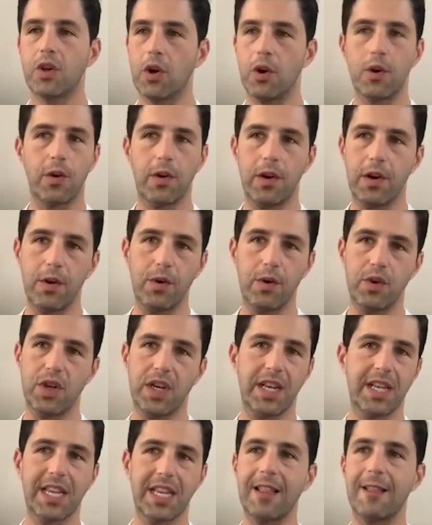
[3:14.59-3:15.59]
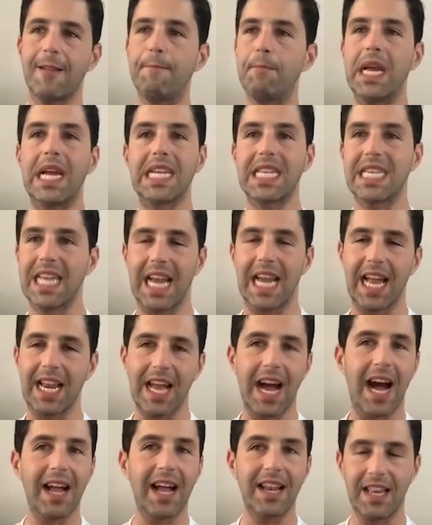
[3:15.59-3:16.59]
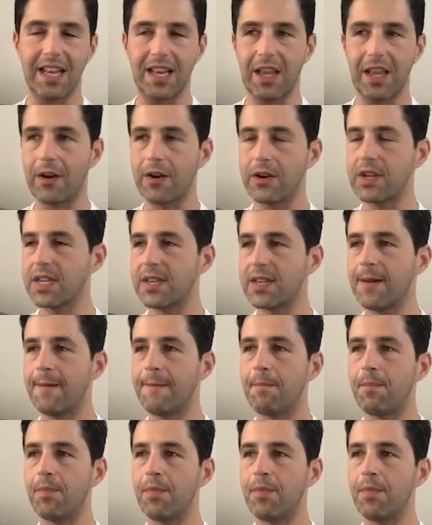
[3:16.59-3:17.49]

Turner and Hooch, and it's like the biggest thing I've gotten in years.